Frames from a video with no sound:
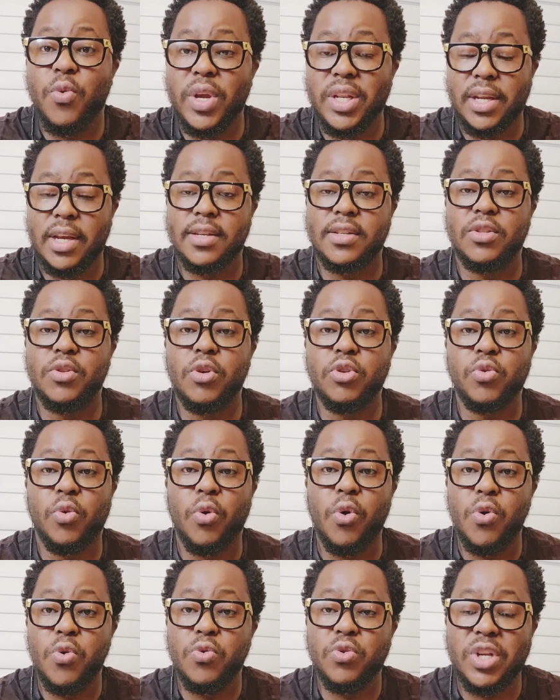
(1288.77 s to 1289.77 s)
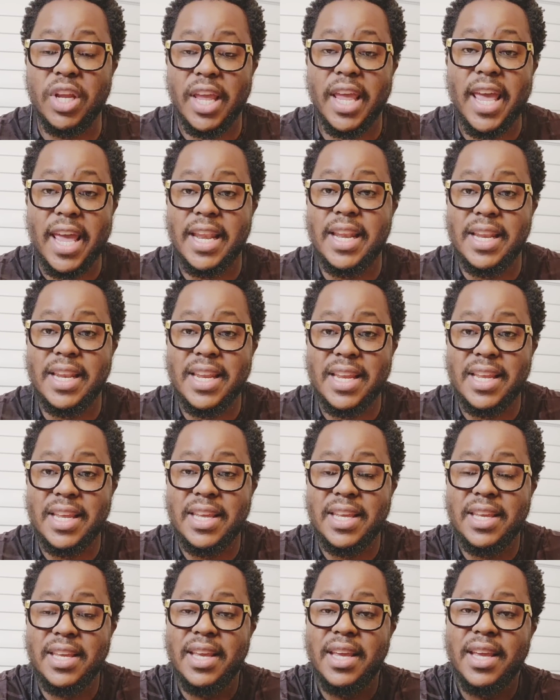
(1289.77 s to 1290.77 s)
does not hold
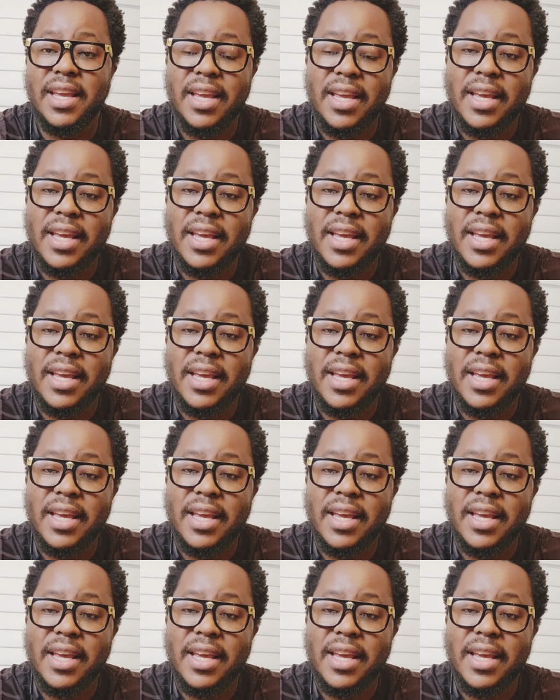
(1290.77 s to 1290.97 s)
any